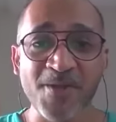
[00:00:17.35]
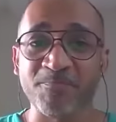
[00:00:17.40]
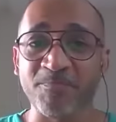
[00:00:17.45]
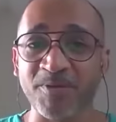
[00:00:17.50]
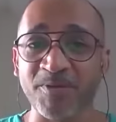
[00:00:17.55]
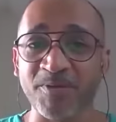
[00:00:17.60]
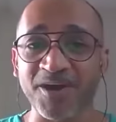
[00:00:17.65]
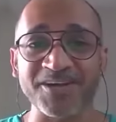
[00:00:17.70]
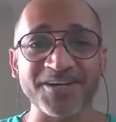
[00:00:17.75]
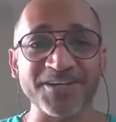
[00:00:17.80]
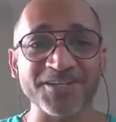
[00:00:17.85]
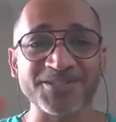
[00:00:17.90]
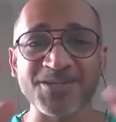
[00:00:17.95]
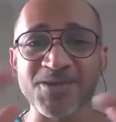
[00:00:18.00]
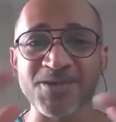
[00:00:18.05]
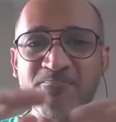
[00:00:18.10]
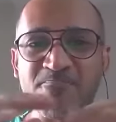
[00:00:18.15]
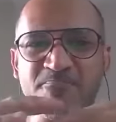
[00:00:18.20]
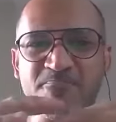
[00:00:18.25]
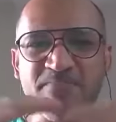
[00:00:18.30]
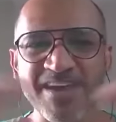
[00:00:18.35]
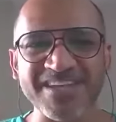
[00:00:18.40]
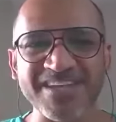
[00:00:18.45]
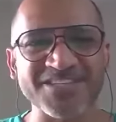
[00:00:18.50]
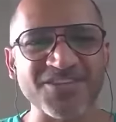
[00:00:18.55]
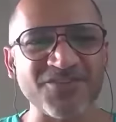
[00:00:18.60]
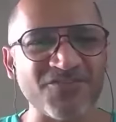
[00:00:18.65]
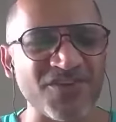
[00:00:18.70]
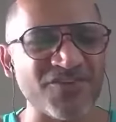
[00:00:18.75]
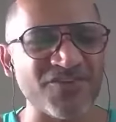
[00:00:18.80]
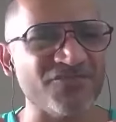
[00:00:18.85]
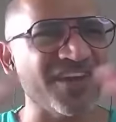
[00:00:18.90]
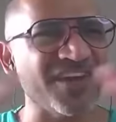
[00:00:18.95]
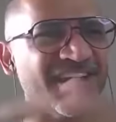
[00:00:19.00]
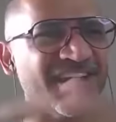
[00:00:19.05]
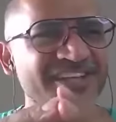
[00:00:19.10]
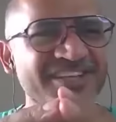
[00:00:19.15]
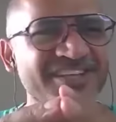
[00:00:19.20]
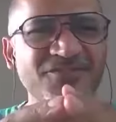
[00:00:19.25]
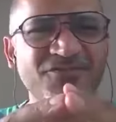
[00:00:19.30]
But it's amazing. We've done,
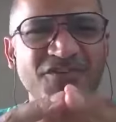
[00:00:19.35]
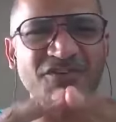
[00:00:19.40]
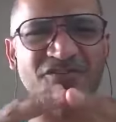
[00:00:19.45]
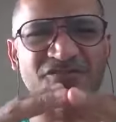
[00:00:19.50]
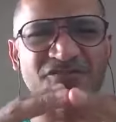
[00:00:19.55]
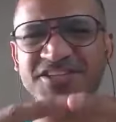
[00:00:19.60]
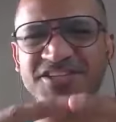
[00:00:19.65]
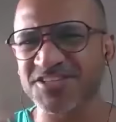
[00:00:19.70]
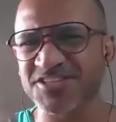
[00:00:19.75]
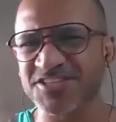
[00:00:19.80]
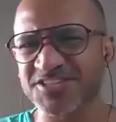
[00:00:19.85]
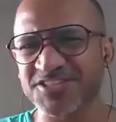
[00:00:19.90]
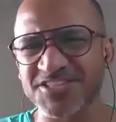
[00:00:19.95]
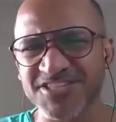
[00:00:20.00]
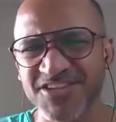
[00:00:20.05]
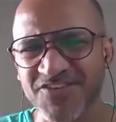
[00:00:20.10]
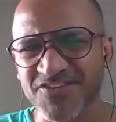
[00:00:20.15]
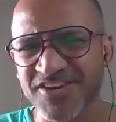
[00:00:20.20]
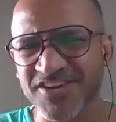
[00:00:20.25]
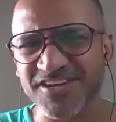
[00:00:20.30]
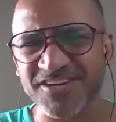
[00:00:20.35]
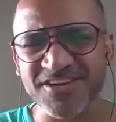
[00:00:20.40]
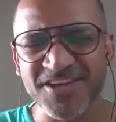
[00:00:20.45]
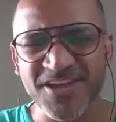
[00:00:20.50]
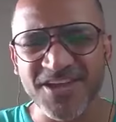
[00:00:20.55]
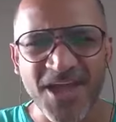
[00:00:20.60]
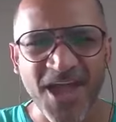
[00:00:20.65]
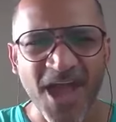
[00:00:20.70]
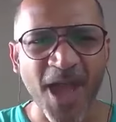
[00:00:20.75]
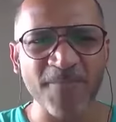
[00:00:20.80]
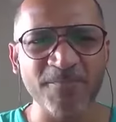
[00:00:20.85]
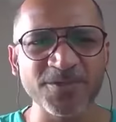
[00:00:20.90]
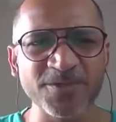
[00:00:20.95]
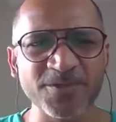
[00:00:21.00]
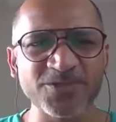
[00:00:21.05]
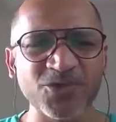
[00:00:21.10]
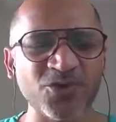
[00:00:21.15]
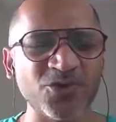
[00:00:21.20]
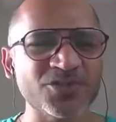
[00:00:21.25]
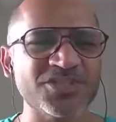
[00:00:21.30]
I think, 15, 16, 17
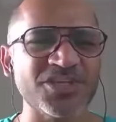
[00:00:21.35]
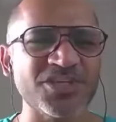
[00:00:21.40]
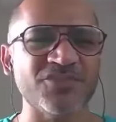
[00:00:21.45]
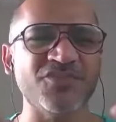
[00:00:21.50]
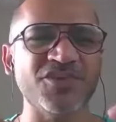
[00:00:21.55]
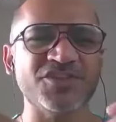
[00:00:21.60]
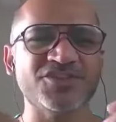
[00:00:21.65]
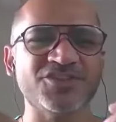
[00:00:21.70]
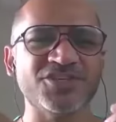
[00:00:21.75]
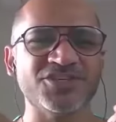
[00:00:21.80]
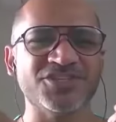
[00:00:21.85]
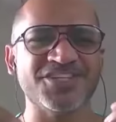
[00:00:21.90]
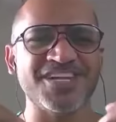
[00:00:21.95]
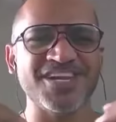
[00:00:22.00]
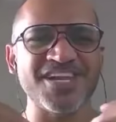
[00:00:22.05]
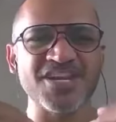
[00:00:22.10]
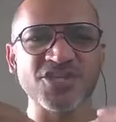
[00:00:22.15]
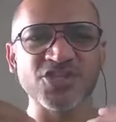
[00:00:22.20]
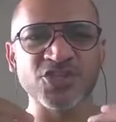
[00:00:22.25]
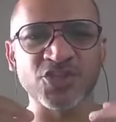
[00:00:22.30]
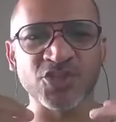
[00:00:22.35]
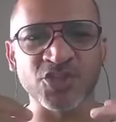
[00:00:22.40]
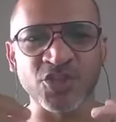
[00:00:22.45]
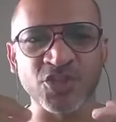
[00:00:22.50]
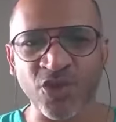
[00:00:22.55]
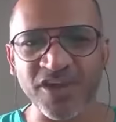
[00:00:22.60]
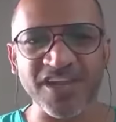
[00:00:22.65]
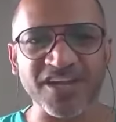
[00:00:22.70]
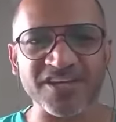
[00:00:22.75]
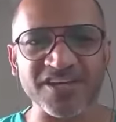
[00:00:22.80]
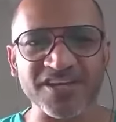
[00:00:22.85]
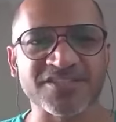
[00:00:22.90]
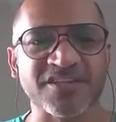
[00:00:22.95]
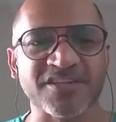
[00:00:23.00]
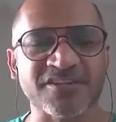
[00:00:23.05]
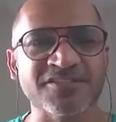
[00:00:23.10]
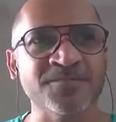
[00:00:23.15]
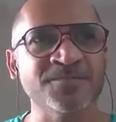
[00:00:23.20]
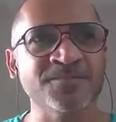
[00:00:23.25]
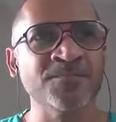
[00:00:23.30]
episodes, and we're just enjoying
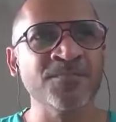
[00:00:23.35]
ourselves.